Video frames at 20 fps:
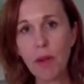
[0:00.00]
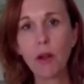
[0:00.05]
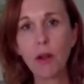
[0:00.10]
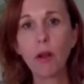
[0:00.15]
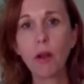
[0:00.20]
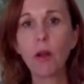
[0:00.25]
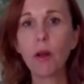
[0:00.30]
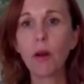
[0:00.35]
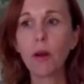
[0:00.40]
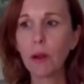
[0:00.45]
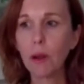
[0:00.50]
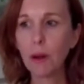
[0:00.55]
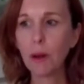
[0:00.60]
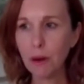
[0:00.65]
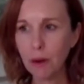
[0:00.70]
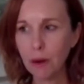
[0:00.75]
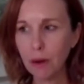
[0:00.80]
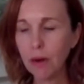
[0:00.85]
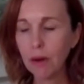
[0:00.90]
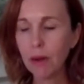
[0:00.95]
you heard it
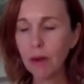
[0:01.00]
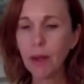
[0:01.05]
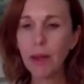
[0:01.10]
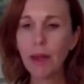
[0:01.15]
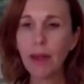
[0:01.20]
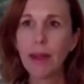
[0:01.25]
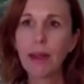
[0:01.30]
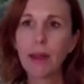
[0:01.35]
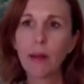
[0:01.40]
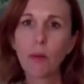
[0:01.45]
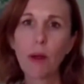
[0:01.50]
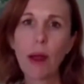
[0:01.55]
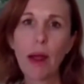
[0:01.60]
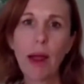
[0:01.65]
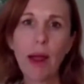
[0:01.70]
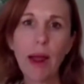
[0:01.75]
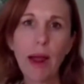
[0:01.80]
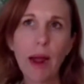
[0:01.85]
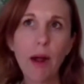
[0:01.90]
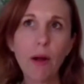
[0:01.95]
and
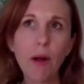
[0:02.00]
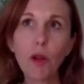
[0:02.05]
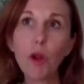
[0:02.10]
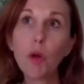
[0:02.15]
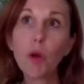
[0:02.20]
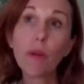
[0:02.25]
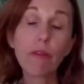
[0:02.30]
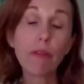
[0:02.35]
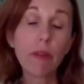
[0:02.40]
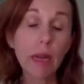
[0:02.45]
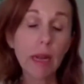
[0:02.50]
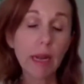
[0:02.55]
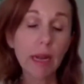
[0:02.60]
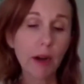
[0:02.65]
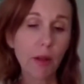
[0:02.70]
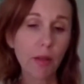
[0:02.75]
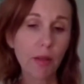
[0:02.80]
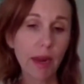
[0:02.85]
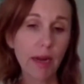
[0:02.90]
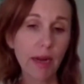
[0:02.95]
how you were feeling
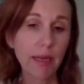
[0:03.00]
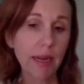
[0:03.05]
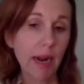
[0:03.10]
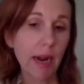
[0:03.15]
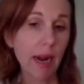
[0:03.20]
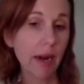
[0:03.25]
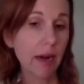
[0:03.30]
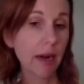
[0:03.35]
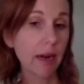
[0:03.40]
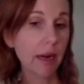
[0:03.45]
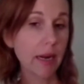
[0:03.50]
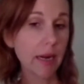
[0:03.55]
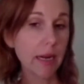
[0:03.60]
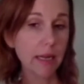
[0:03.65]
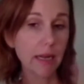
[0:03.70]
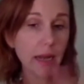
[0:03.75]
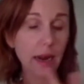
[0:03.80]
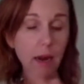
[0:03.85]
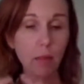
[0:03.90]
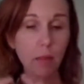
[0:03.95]
on that day, and it
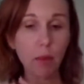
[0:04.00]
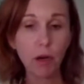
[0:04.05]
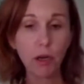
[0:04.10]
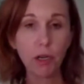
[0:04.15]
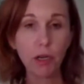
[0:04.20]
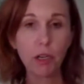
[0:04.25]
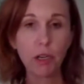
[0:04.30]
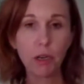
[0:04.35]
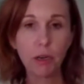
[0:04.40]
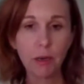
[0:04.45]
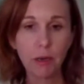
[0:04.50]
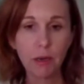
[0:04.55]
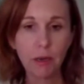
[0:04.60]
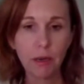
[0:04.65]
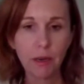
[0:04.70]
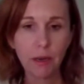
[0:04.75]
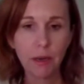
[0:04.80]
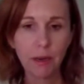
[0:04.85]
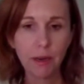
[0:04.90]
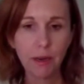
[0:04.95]
links that emotion
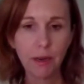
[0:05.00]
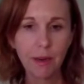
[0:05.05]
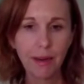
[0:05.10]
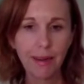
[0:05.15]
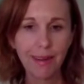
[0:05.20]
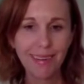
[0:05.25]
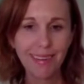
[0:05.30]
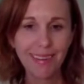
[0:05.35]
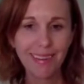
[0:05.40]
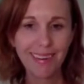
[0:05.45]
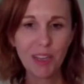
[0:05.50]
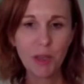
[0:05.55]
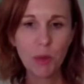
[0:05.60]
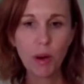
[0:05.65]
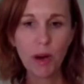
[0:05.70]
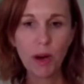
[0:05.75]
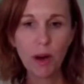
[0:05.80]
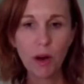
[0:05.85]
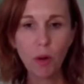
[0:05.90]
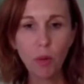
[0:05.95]
as
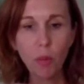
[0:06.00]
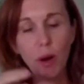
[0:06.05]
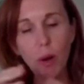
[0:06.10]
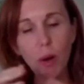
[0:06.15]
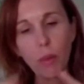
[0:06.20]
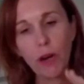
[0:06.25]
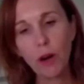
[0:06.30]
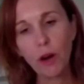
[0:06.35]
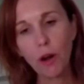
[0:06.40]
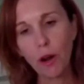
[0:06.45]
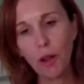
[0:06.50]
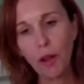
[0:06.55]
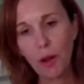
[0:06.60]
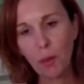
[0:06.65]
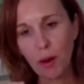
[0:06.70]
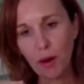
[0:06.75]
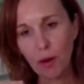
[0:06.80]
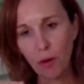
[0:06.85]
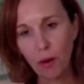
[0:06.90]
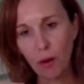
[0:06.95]
well. But we know that
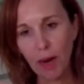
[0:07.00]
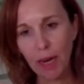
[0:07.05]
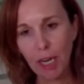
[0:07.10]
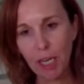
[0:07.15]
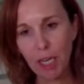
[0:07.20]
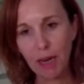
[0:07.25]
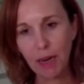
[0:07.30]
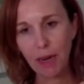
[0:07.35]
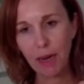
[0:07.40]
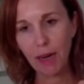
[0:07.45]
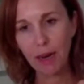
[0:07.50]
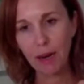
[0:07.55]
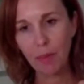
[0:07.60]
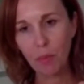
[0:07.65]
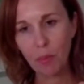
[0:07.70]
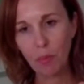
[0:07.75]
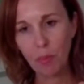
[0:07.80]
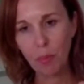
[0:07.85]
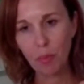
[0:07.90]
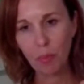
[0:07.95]
we're all energetic,
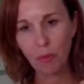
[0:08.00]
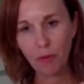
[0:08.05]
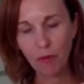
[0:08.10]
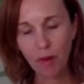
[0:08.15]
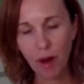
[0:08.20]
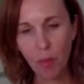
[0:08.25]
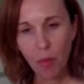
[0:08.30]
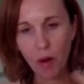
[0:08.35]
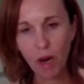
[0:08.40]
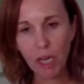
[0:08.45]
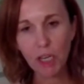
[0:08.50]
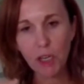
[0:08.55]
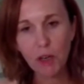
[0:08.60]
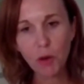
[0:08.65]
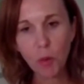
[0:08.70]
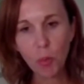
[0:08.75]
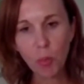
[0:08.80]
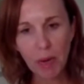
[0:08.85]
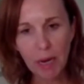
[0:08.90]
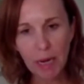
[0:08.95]

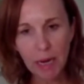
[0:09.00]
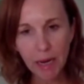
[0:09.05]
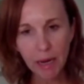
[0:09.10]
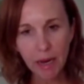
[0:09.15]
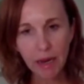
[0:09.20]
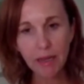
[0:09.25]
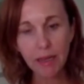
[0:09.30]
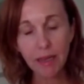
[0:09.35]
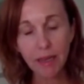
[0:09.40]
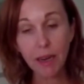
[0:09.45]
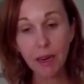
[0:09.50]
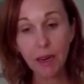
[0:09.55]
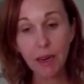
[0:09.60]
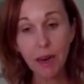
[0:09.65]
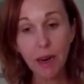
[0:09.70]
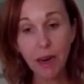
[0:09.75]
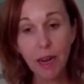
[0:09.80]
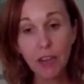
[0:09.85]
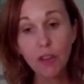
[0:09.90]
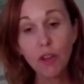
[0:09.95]
vibrational beings, and
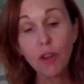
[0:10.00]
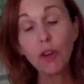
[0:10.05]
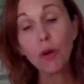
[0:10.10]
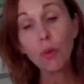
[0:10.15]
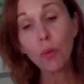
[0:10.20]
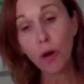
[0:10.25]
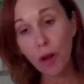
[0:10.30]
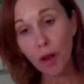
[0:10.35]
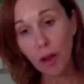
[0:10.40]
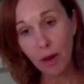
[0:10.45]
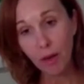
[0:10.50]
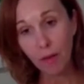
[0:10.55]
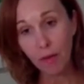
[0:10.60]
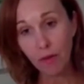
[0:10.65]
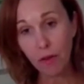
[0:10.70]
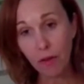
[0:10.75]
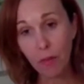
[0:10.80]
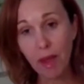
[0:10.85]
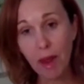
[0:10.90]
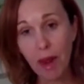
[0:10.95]
so you're working
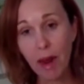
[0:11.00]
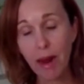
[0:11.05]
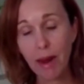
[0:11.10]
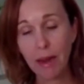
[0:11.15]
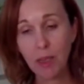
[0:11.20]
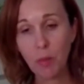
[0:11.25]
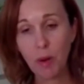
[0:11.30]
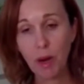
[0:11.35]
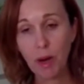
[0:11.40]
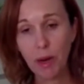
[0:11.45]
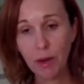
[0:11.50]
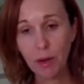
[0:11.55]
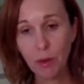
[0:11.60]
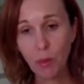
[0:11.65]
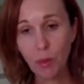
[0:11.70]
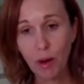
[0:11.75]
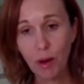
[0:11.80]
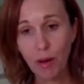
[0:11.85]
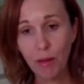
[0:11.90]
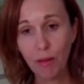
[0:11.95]
from that aspect as
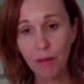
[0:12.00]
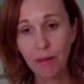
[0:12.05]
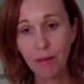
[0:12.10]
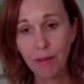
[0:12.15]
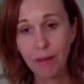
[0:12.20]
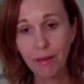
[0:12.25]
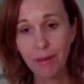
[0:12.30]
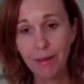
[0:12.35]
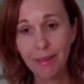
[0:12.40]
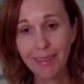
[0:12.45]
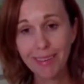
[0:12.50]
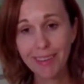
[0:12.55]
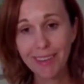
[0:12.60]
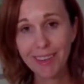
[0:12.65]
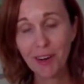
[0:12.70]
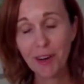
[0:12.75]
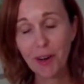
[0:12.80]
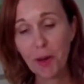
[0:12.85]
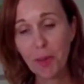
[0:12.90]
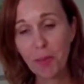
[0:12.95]
well.
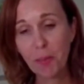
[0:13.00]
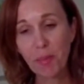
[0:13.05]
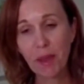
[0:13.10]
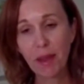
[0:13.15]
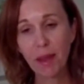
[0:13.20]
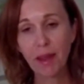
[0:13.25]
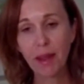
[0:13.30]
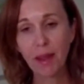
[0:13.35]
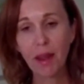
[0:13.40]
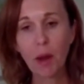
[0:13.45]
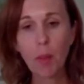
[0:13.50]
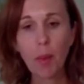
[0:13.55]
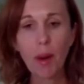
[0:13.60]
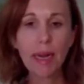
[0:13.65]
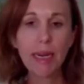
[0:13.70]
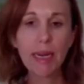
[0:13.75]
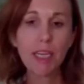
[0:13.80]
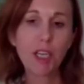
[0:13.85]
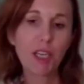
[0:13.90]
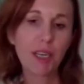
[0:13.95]
So
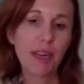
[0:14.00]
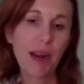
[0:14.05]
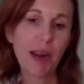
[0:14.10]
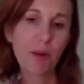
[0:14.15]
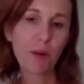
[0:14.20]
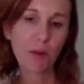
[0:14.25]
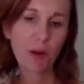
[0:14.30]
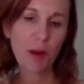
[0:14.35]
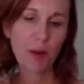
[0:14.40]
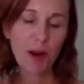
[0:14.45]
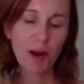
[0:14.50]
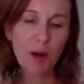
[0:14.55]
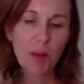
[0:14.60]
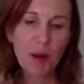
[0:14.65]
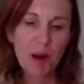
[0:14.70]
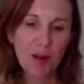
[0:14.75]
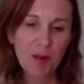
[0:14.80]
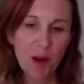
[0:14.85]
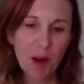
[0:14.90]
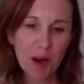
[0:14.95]
please share a little
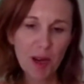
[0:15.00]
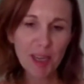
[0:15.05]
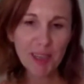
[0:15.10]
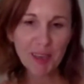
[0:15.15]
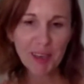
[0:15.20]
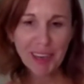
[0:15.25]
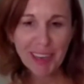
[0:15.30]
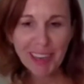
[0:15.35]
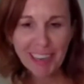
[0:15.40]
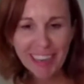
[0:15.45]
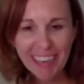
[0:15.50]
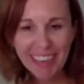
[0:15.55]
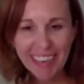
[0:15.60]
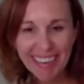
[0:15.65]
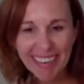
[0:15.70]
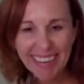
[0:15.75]
bit of what you're doing.